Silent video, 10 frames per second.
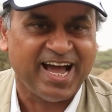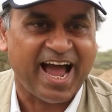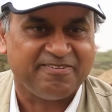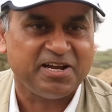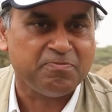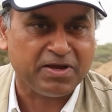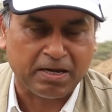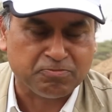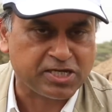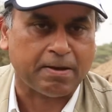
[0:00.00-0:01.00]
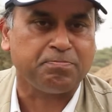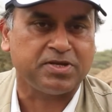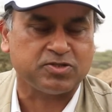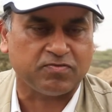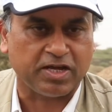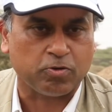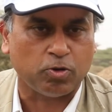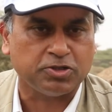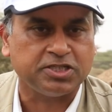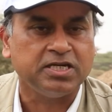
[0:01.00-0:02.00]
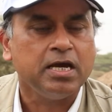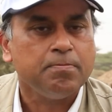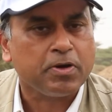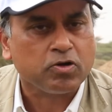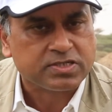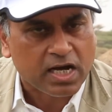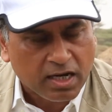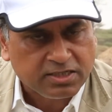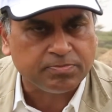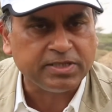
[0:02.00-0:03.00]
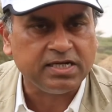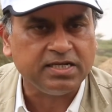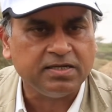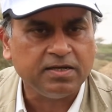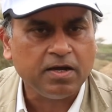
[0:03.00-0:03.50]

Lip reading: and really become champions of equality, because ultimately,